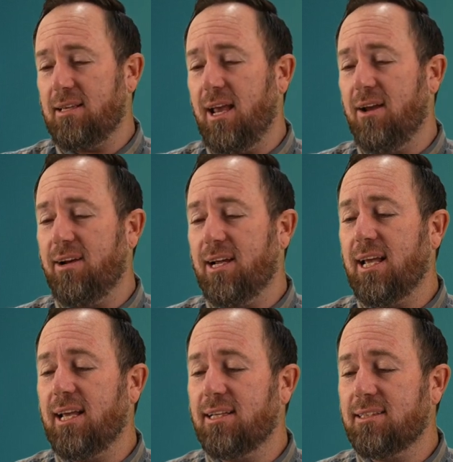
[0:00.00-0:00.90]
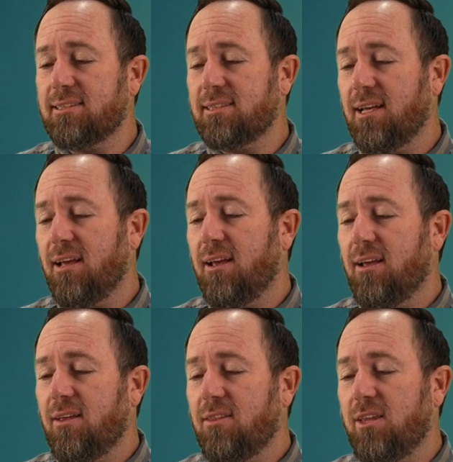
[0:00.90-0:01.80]
area is
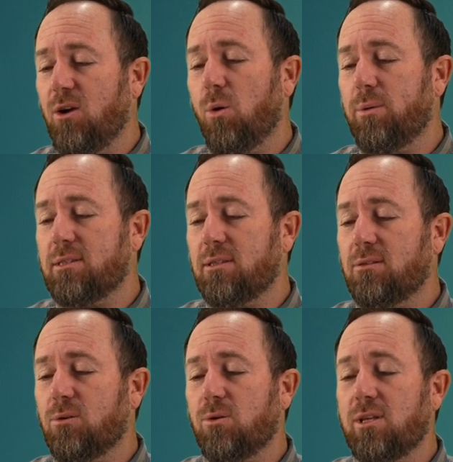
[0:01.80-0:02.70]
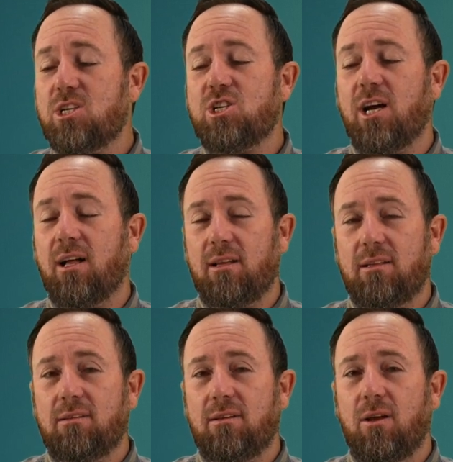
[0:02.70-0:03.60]
the orbital or the
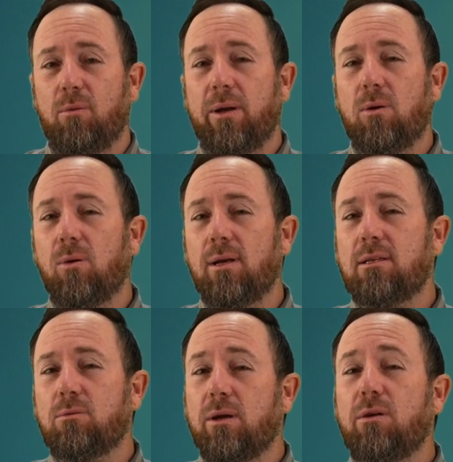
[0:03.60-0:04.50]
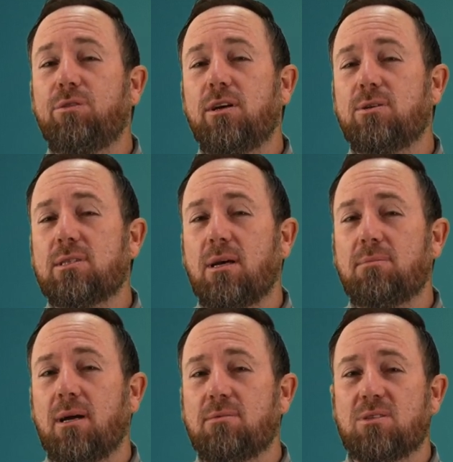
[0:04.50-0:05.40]
shell. We refer to it
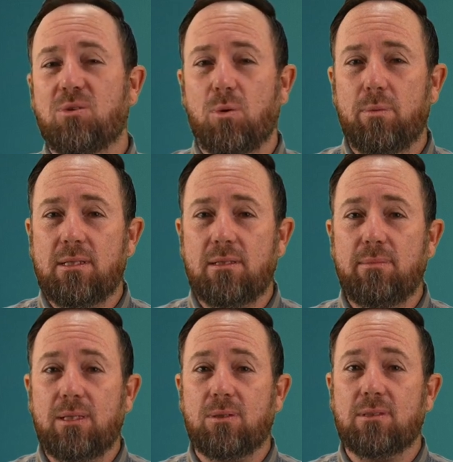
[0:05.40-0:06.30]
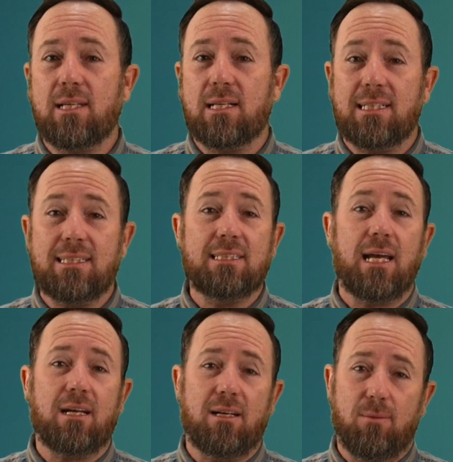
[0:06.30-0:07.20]
sometimes as the orbital because that's
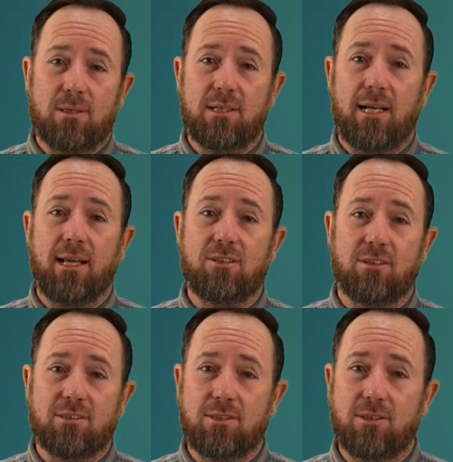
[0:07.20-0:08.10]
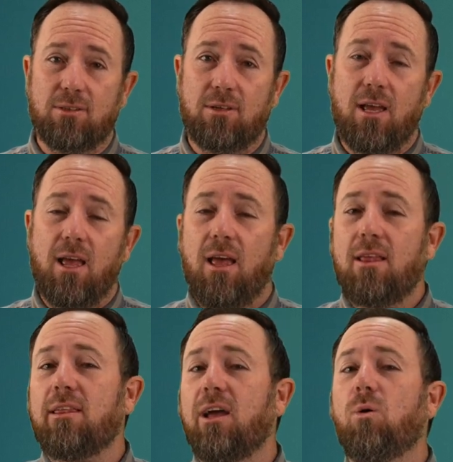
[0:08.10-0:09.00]
exactly what electrons do.
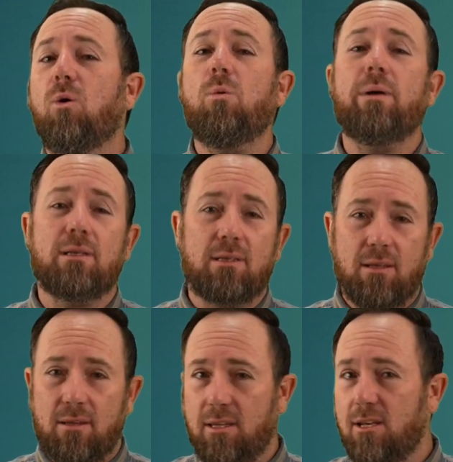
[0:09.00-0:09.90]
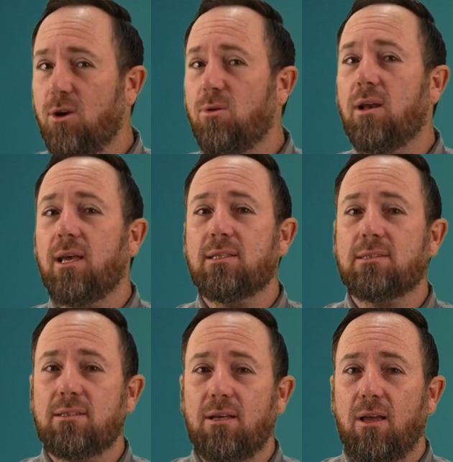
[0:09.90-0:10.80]
They orbit the
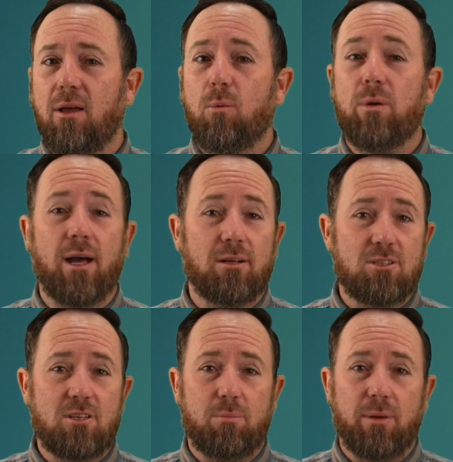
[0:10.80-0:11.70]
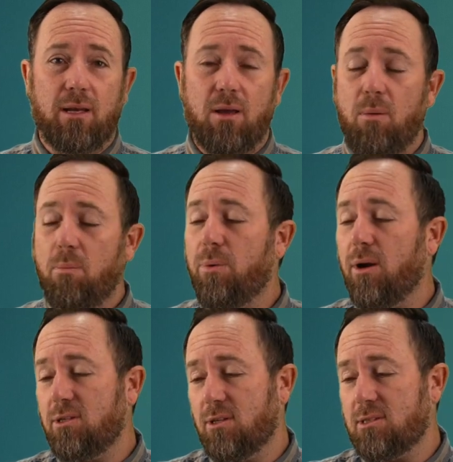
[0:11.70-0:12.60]
nucleus without stopping.
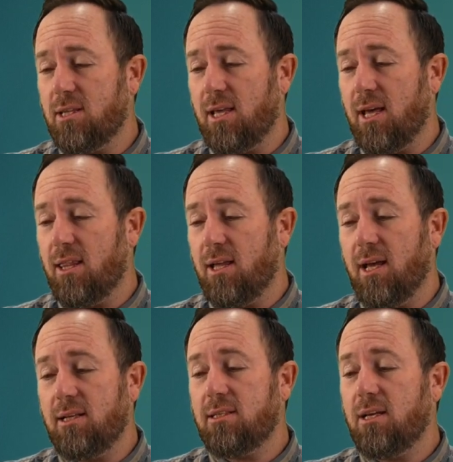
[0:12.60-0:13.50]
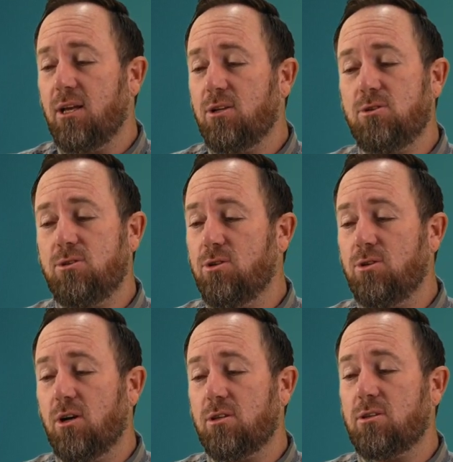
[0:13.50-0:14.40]
Protons, on the other hand, do
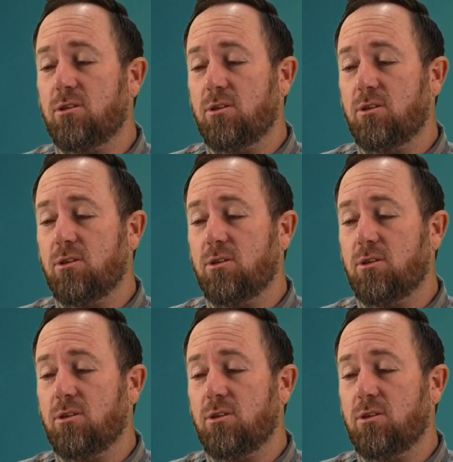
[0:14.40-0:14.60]
not